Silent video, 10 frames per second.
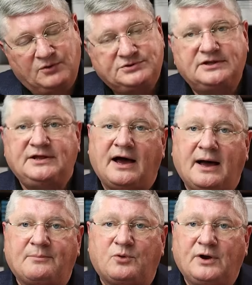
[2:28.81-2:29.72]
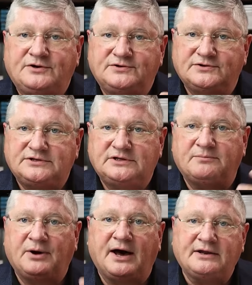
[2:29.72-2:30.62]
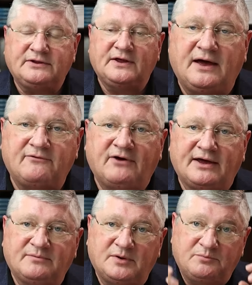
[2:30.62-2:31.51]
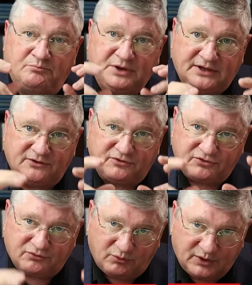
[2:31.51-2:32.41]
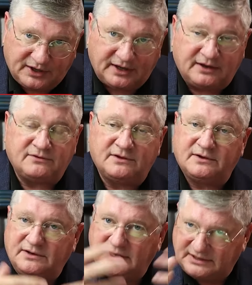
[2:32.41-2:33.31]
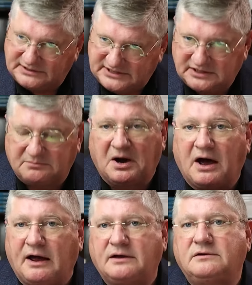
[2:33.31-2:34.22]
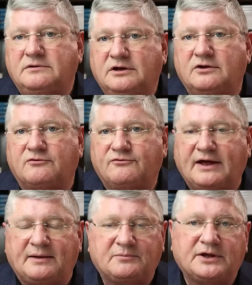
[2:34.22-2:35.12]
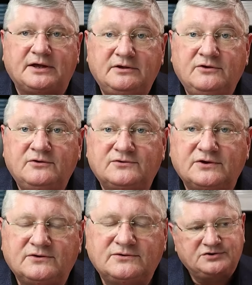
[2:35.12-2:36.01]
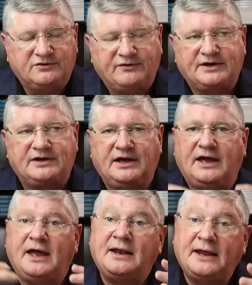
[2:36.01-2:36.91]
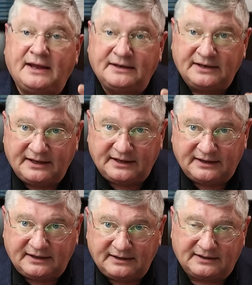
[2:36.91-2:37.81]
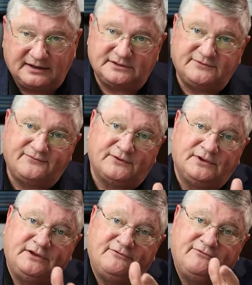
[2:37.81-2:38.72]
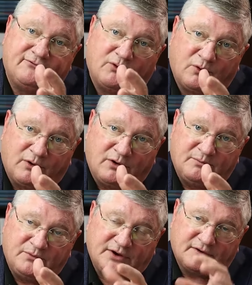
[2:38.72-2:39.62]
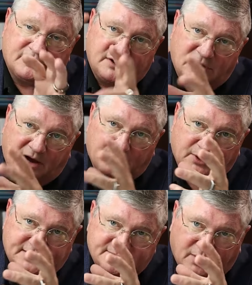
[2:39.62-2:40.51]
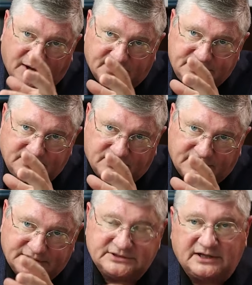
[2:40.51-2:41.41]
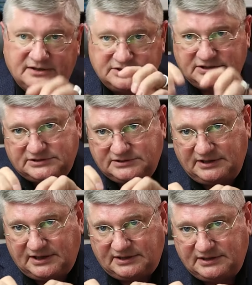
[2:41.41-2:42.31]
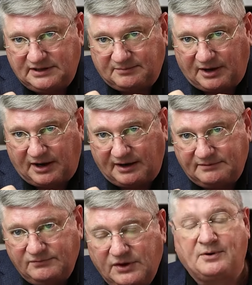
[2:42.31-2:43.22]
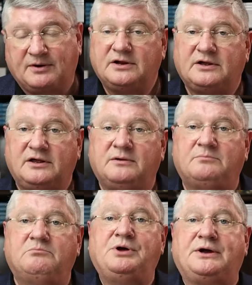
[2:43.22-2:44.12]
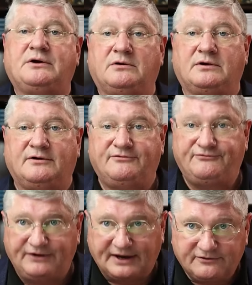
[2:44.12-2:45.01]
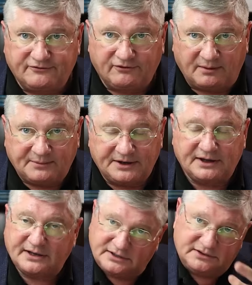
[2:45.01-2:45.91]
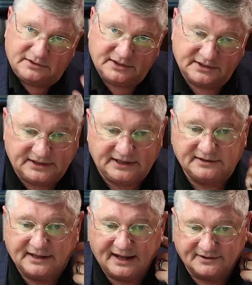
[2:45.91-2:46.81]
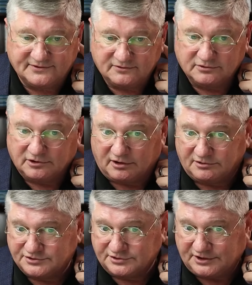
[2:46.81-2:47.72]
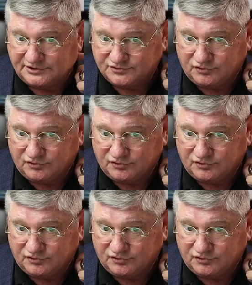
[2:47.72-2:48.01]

most of the operations in the body that vitamin B3, the nicotinamide, you know, family uses. So if I get NAD in its fully formed, you know, complex molecule instead of just nicotinamide, I'm probably going to get a bigger effect from it. And in, indeed, that is largely